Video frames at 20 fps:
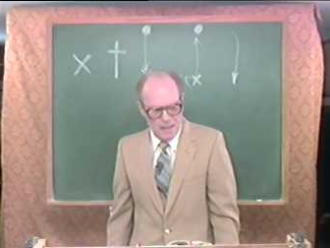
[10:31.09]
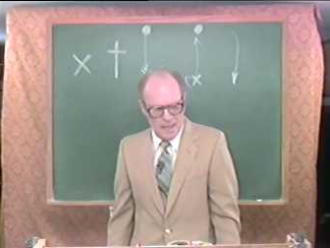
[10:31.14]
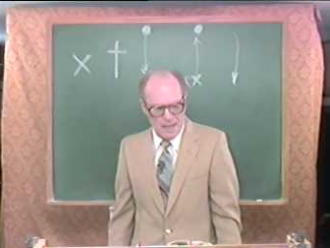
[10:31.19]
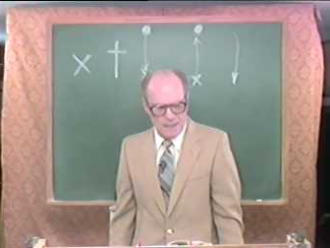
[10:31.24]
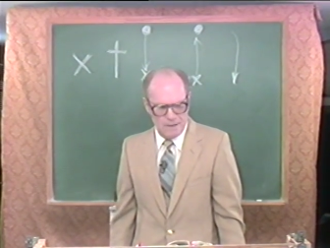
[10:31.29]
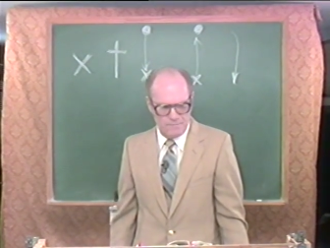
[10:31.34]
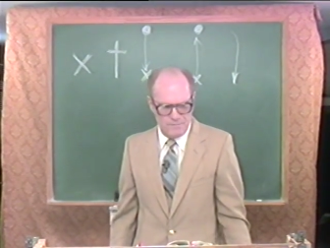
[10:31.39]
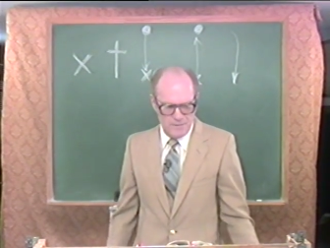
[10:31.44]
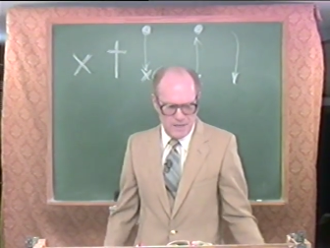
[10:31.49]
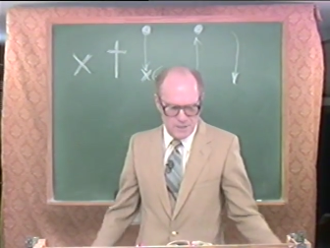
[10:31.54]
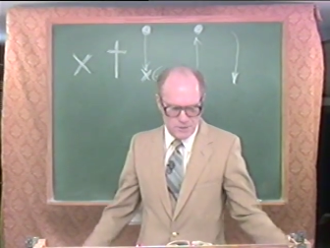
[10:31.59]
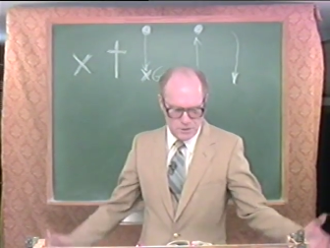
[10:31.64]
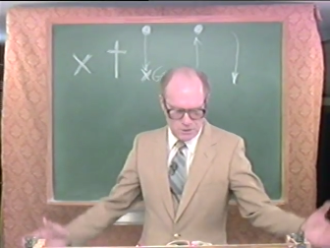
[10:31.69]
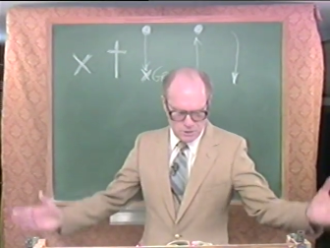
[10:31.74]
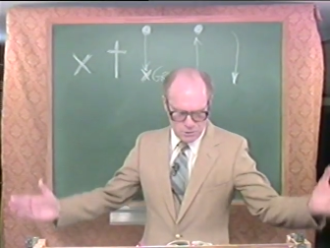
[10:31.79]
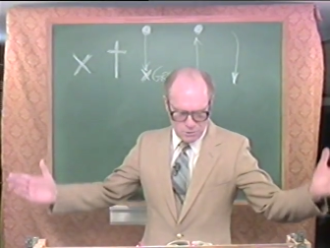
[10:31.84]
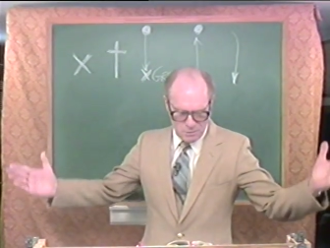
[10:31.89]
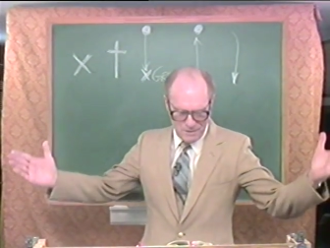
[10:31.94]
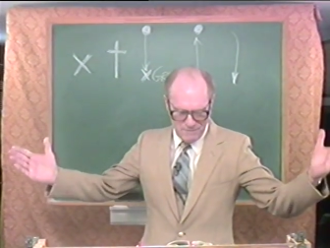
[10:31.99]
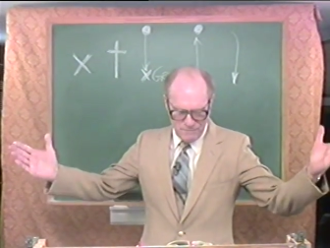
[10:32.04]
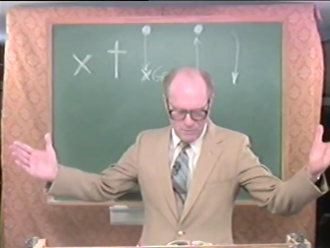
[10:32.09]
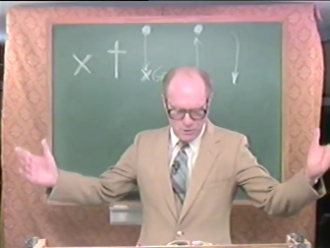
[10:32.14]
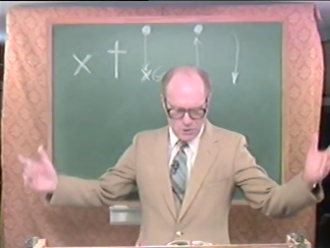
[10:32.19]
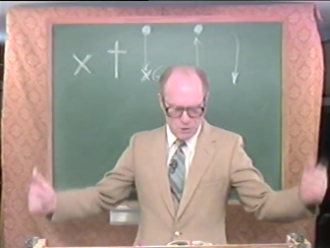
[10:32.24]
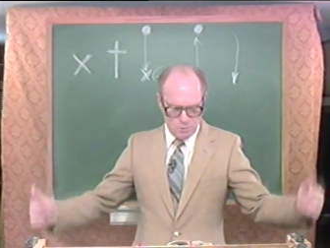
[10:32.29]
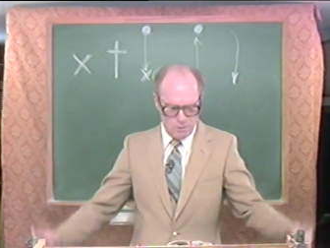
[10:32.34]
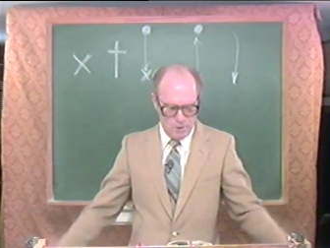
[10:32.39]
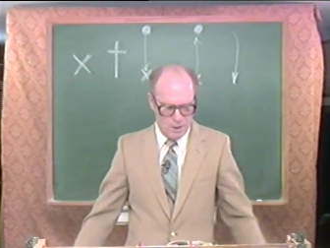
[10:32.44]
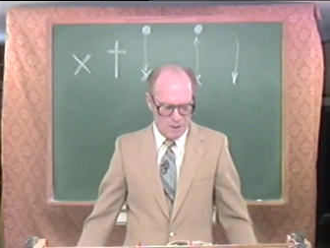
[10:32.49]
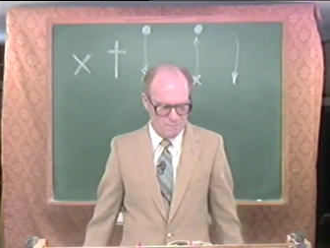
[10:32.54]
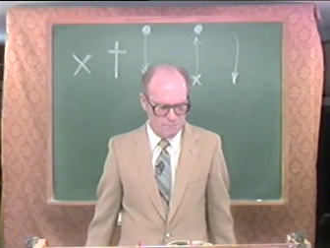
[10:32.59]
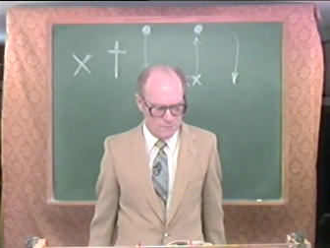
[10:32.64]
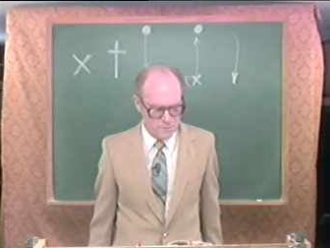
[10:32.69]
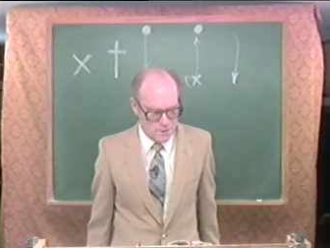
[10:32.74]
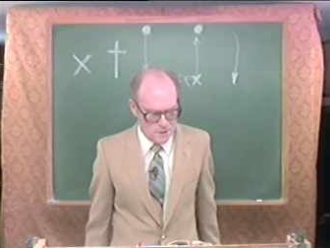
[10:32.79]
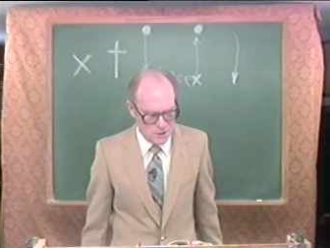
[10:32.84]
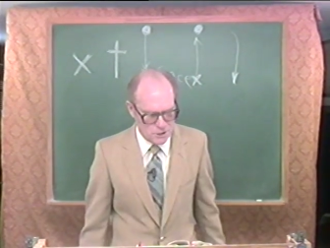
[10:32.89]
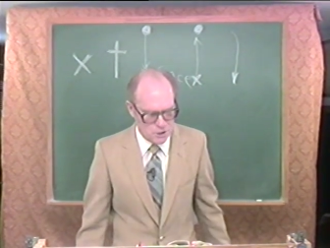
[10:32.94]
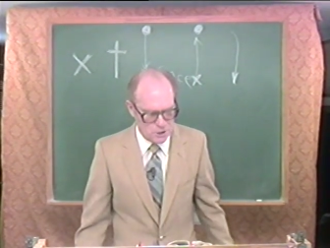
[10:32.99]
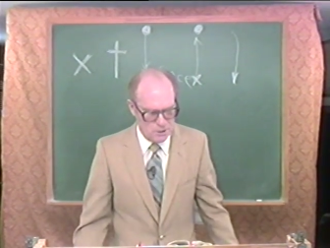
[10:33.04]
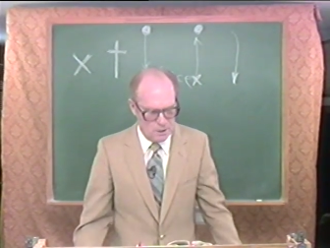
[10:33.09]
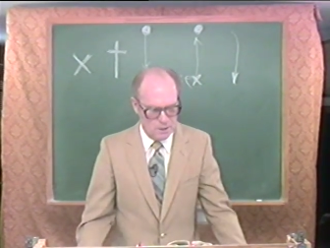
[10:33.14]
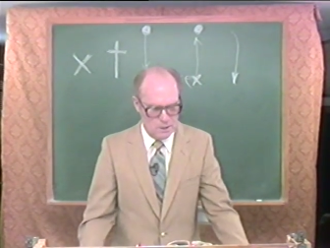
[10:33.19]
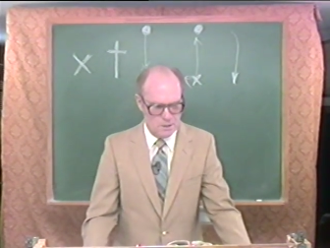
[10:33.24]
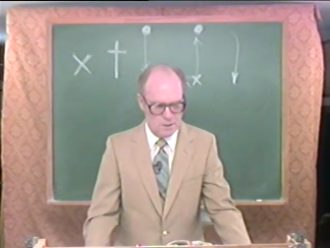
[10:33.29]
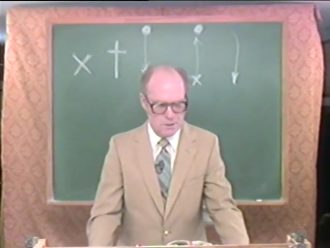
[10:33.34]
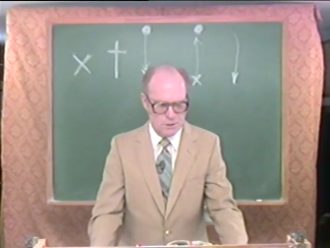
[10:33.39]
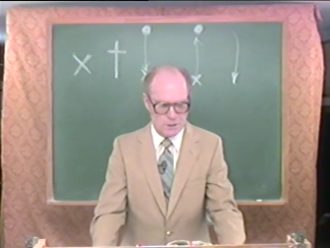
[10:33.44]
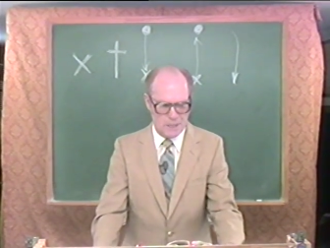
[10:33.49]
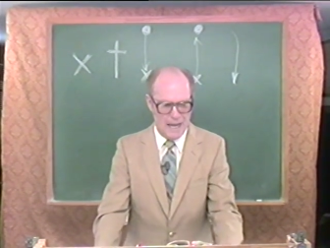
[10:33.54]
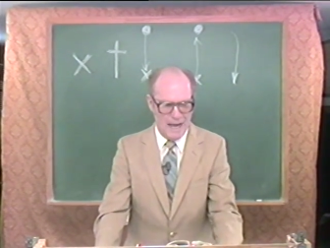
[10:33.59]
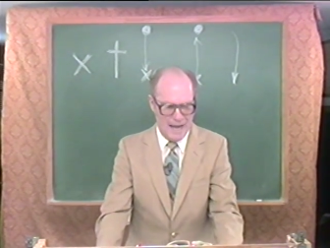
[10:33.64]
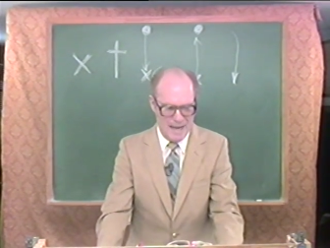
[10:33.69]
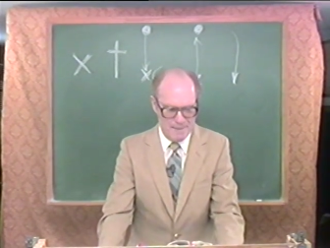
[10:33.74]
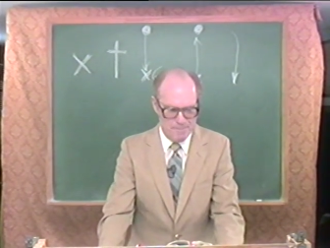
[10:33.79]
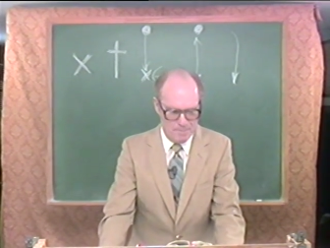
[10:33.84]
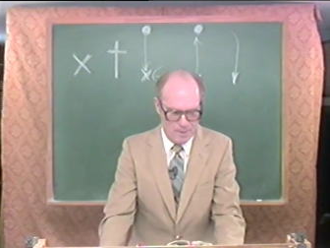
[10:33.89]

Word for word: In Ephesians 3, verse 1, for this cause I,